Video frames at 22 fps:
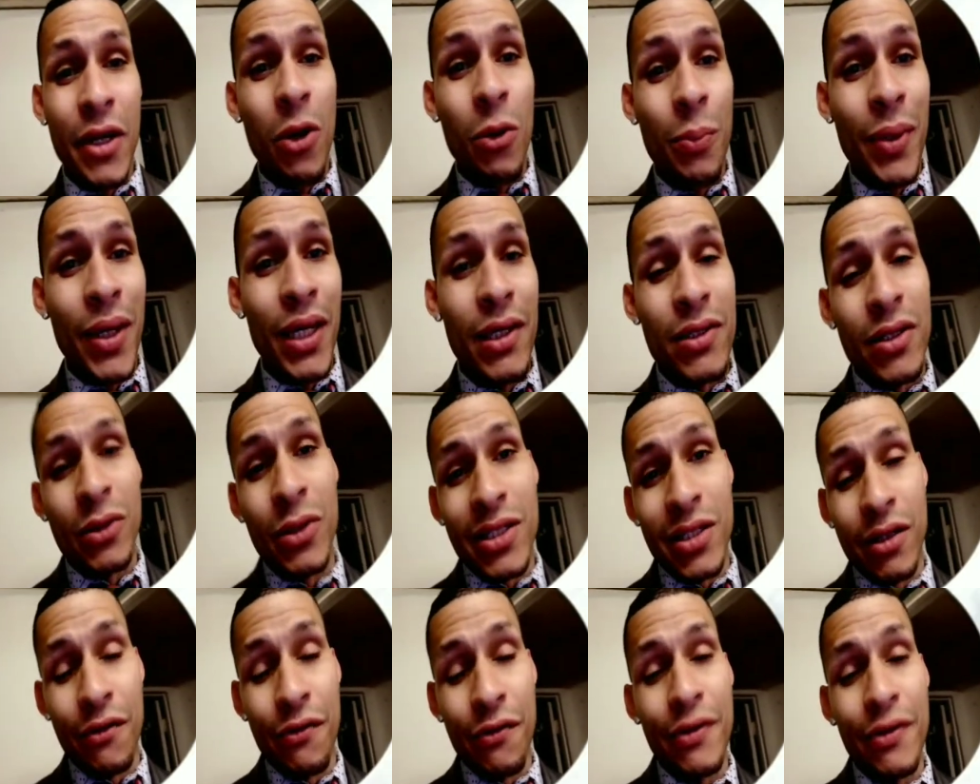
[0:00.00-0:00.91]
so just look for
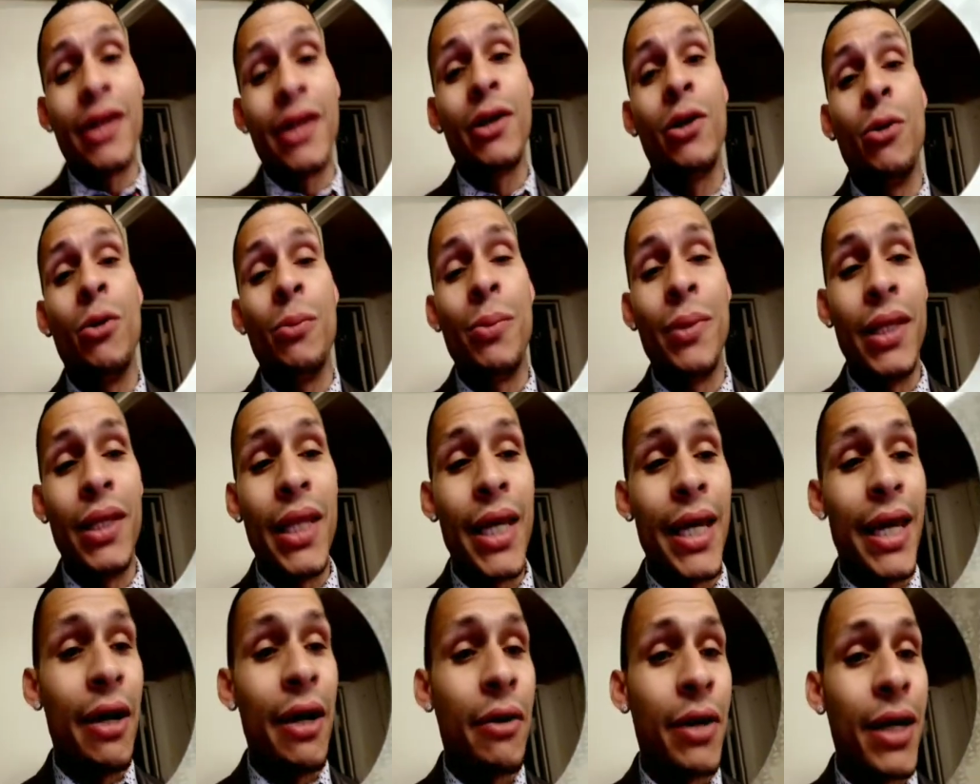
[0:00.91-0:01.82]
that open layout,
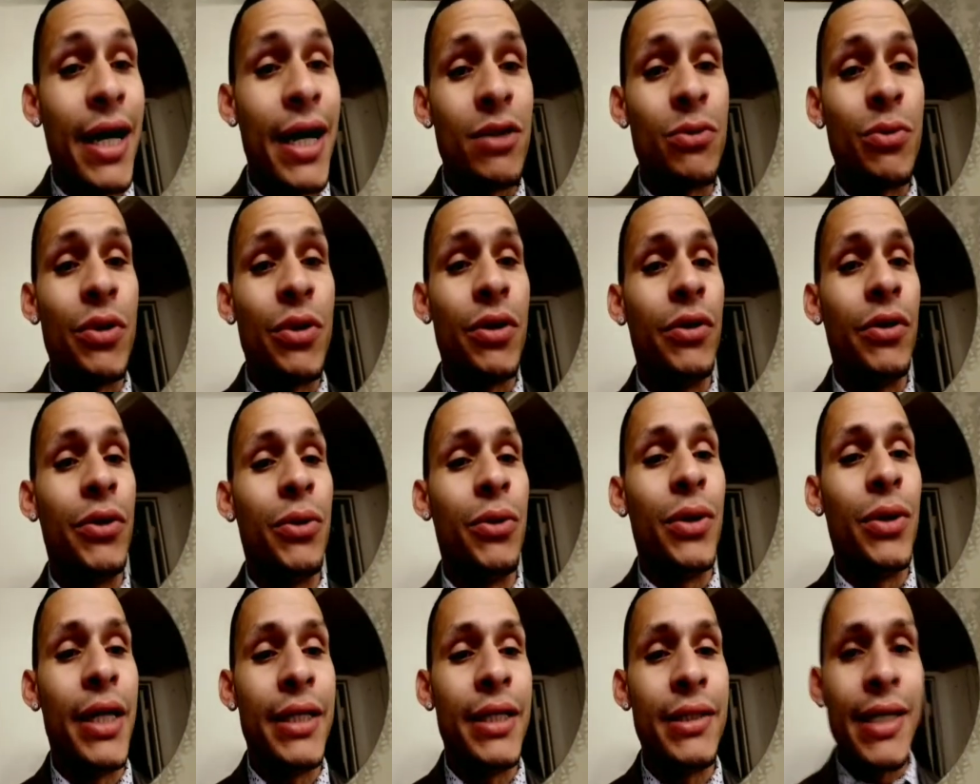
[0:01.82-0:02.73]
guys, when you're doing a Town
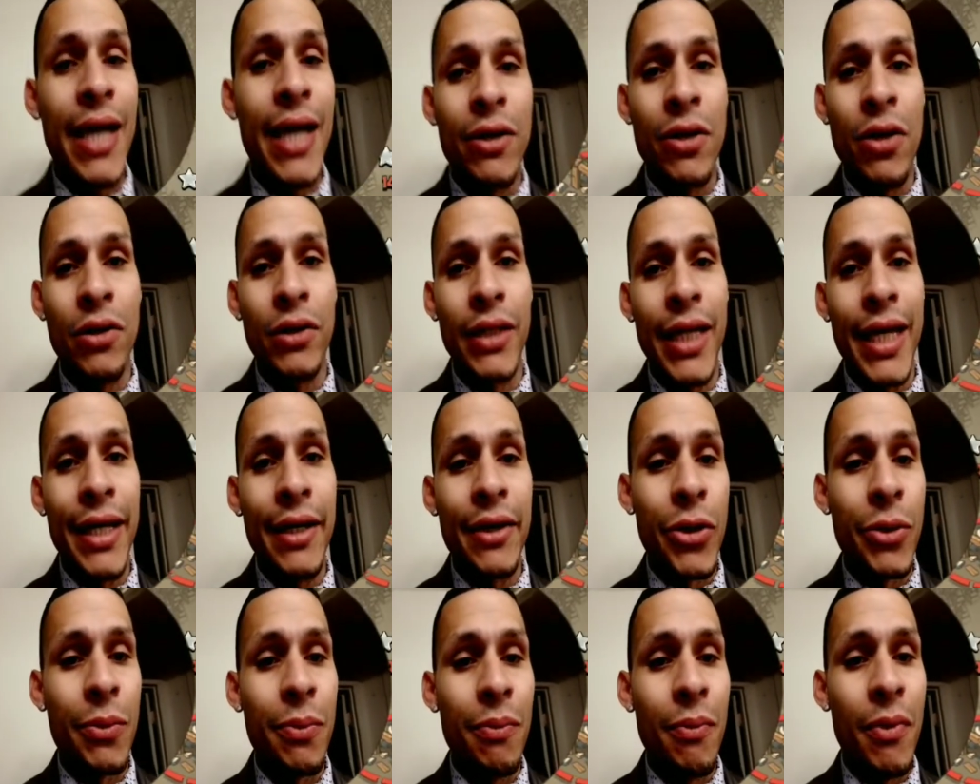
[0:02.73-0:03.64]
Hall 8
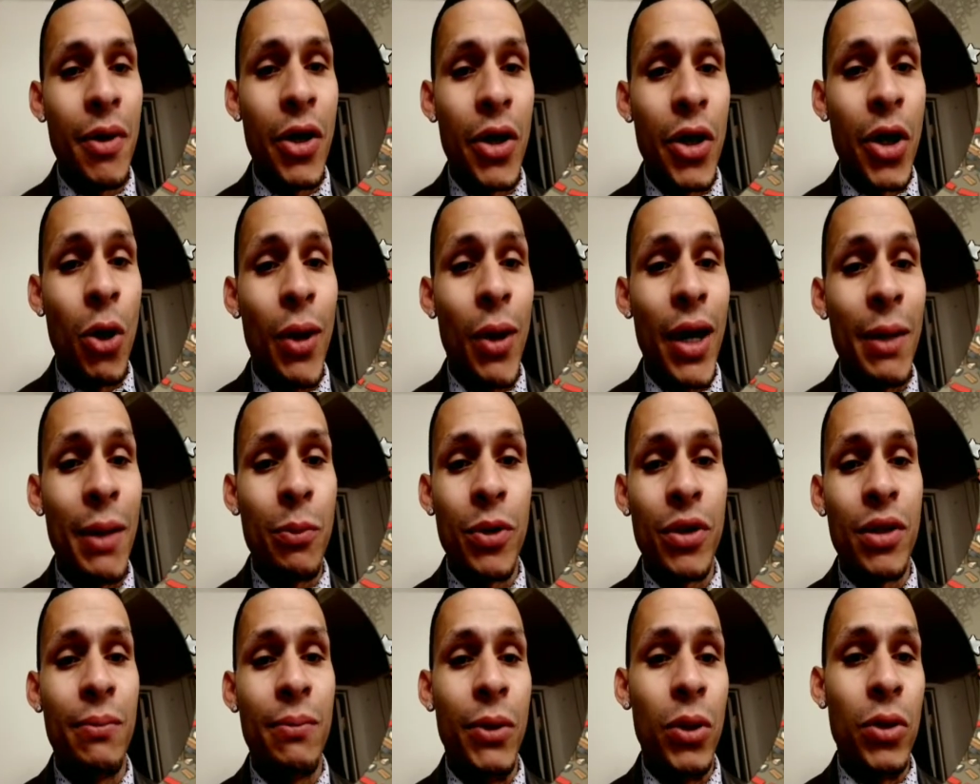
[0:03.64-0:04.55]
go wipe with the Bowler
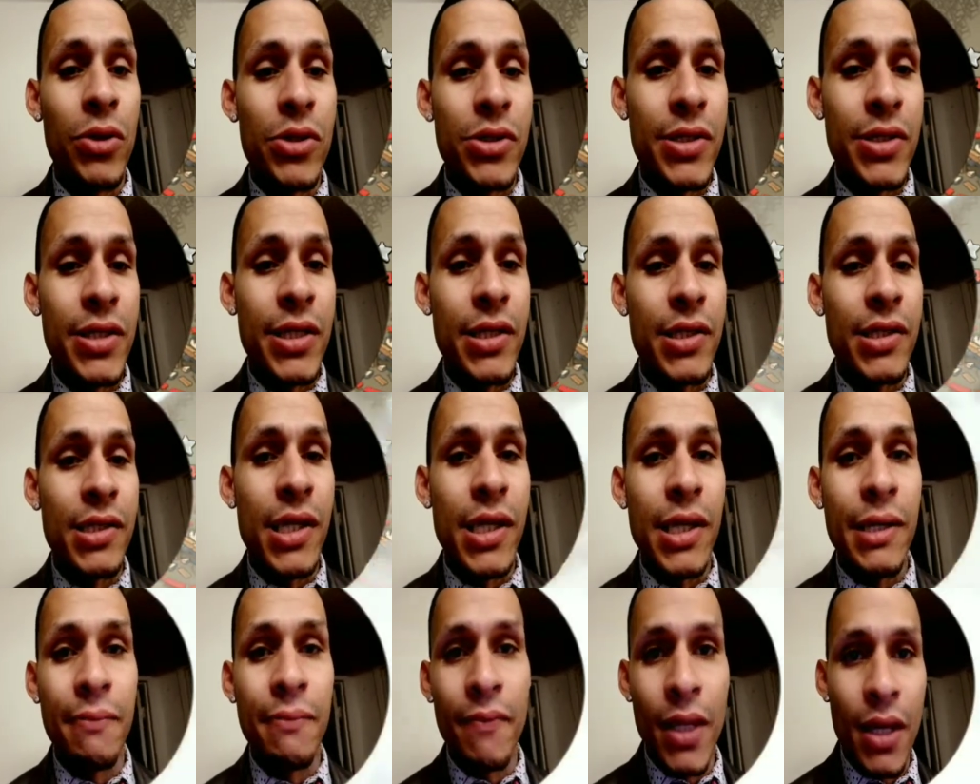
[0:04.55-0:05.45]
CC.
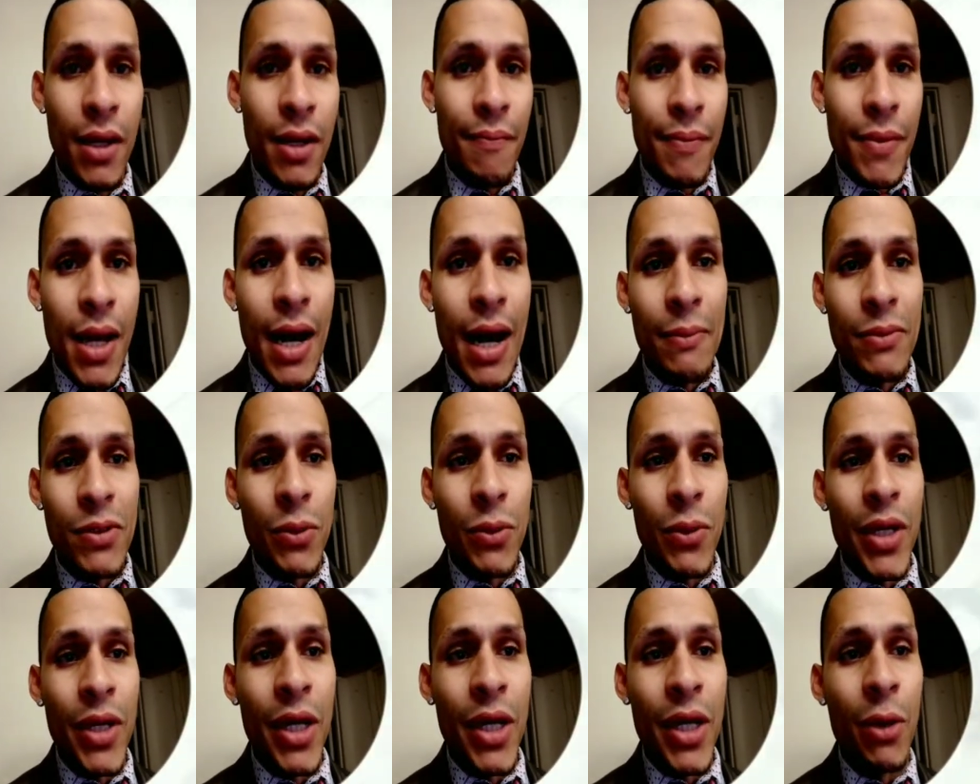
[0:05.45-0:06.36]
So here
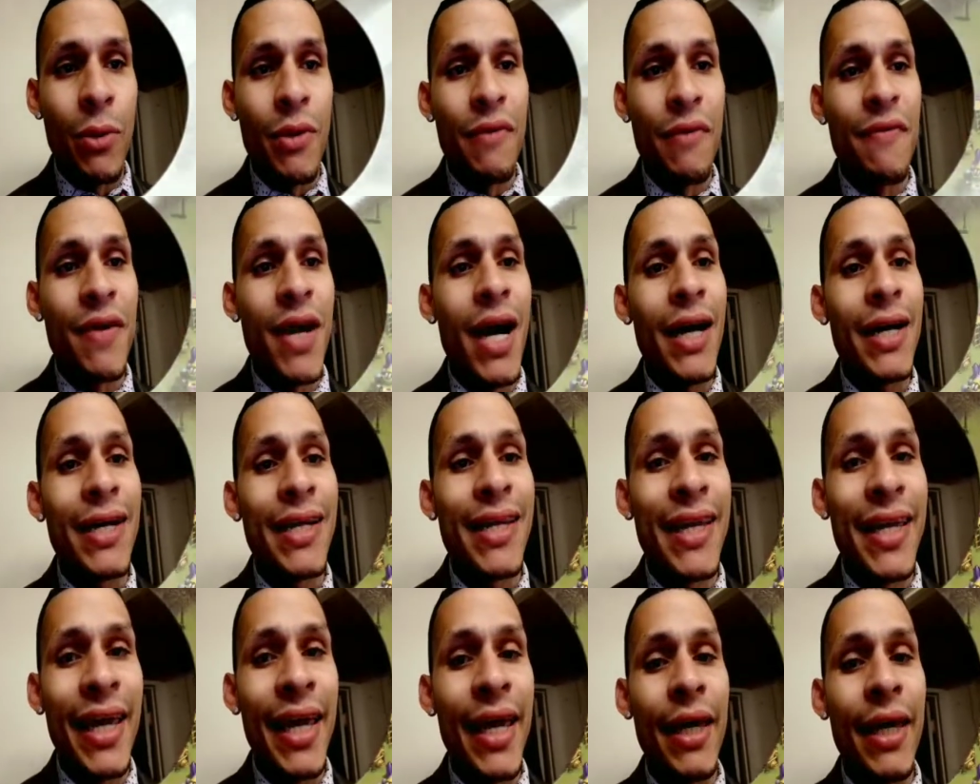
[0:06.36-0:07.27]
we've got
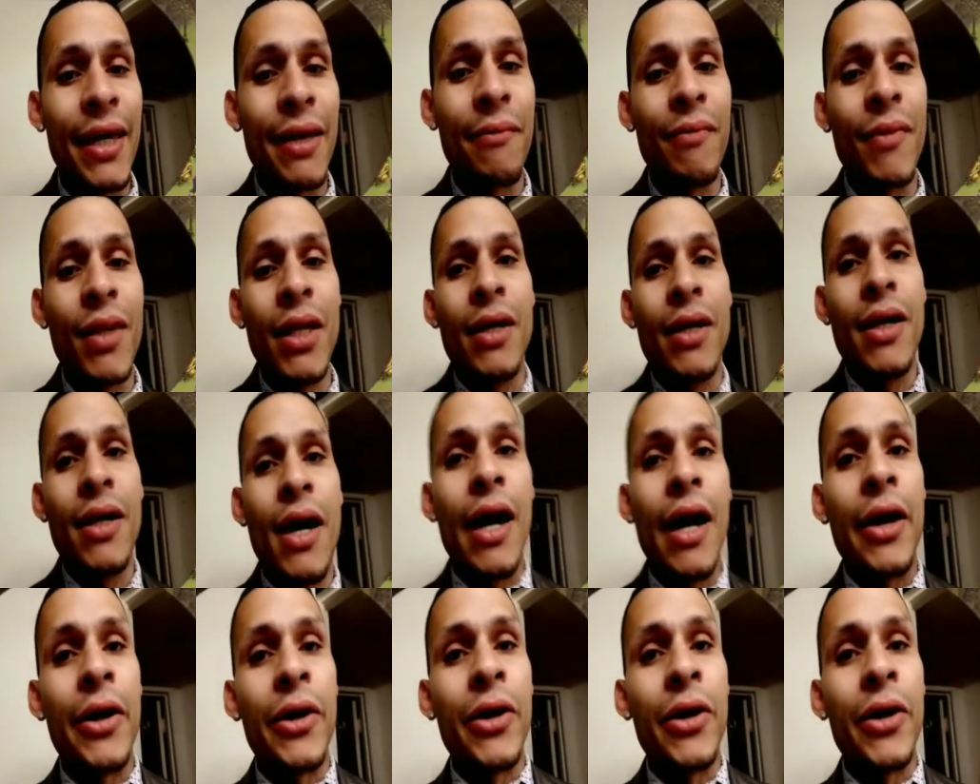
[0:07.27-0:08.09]
King going in